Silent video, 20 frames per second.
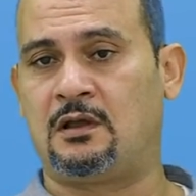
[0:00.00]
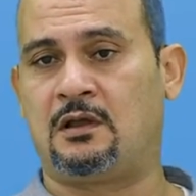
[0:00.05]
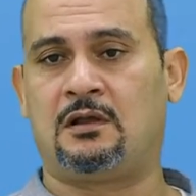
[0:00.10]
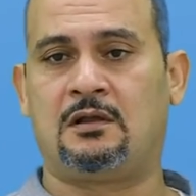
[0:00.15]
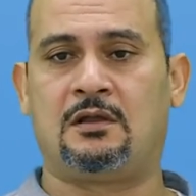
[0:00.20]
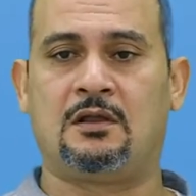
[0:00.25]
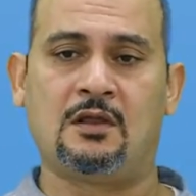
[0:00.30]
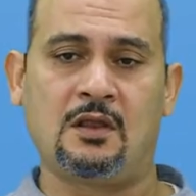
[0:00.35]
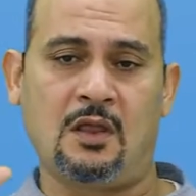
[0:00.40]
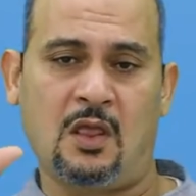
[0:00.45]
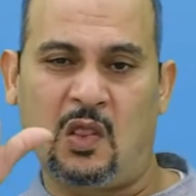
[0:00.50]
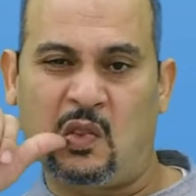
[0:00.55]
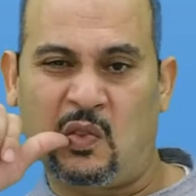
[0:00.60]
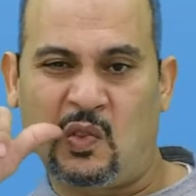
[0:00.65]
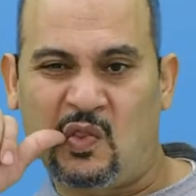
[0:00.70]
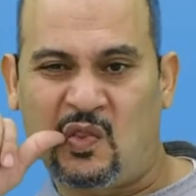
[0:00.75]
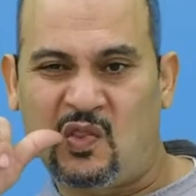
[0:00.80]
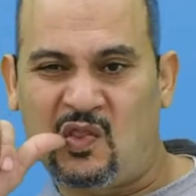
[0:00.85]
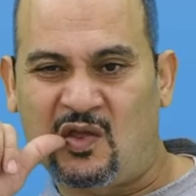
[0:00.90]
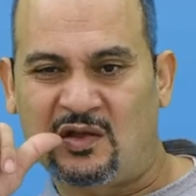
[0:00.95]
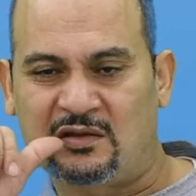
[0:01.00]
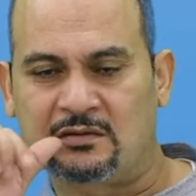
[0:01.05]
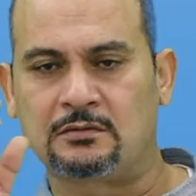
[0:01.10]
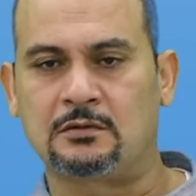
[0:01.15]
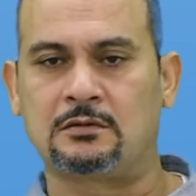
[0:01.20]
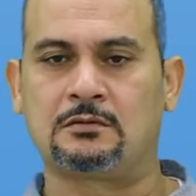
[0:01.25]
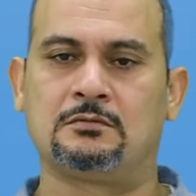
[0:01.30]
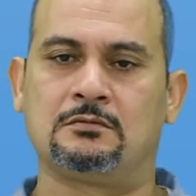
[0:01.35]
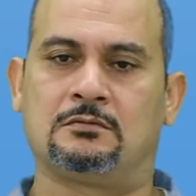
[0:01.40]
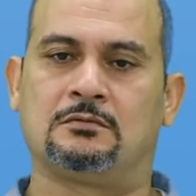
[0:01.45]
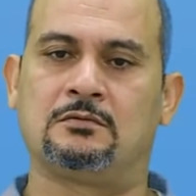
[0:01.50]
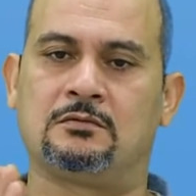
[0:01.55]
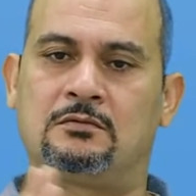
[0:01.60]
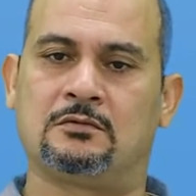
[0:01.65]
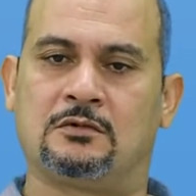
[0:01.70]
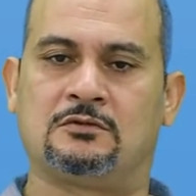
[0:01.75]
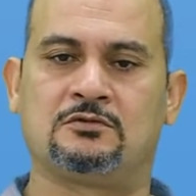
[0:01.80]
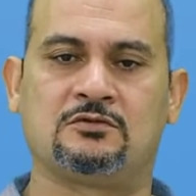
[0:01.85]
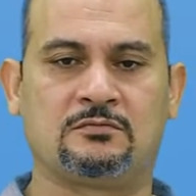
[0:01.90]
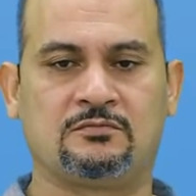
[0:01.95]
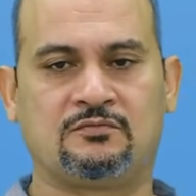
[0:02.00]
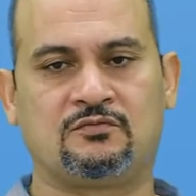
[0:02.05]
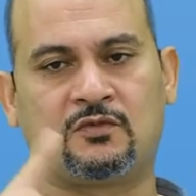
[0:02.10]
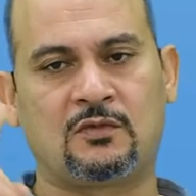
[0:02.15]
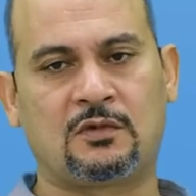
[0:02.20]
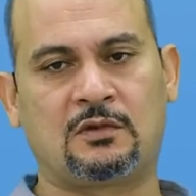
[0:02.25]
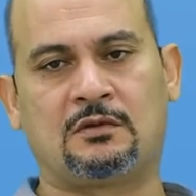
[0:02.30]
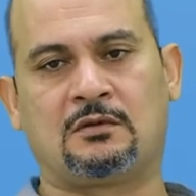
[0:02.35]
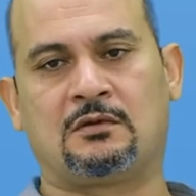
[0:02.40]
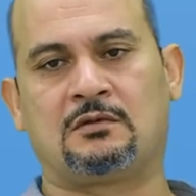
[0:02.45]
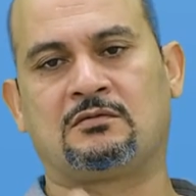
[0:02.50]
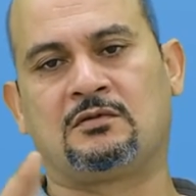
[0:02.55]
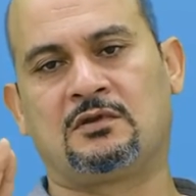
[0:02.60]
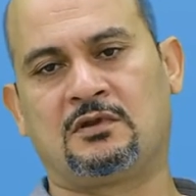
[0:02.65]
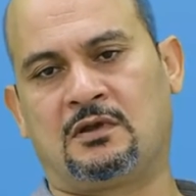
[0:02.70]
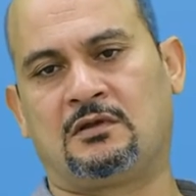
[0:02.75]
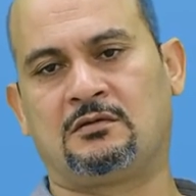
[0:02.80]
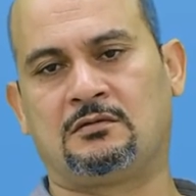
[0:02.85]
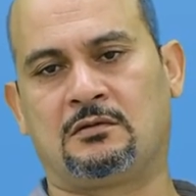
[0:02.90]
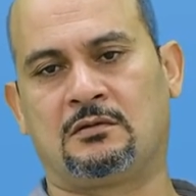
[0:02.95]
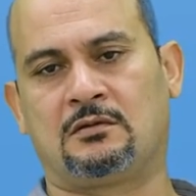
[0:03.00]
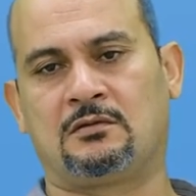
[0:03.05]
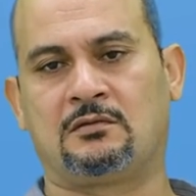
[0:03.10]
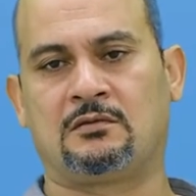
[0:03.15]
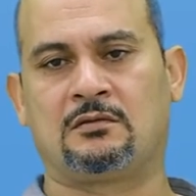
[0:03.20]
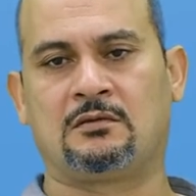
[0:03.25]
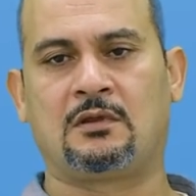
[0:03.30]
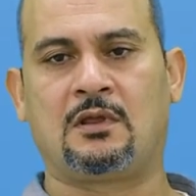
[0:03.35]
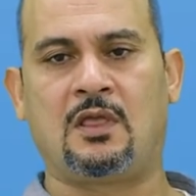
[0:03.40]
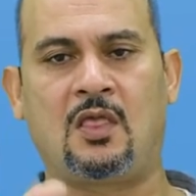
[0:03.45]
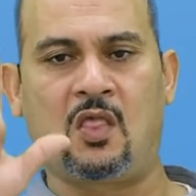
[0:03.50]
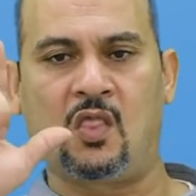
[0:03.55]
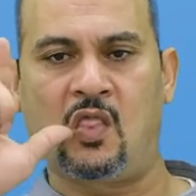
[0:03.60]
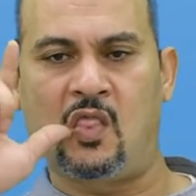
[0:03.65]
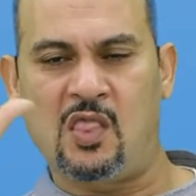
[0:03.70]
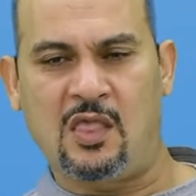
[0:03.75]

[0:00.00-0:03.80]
They used spear or what it is. Is it a nomad?